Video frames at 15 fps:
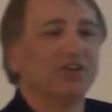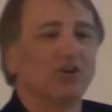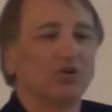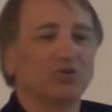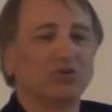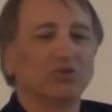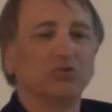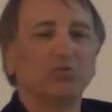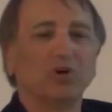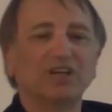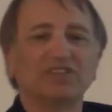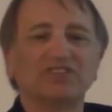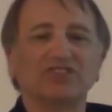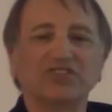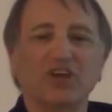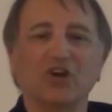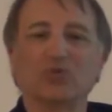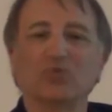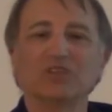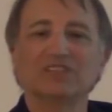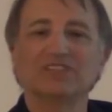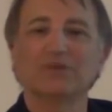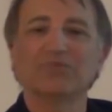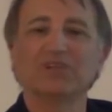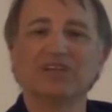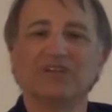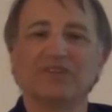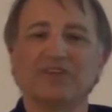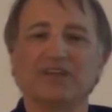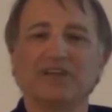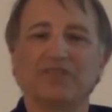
you know, you want to start with something, if,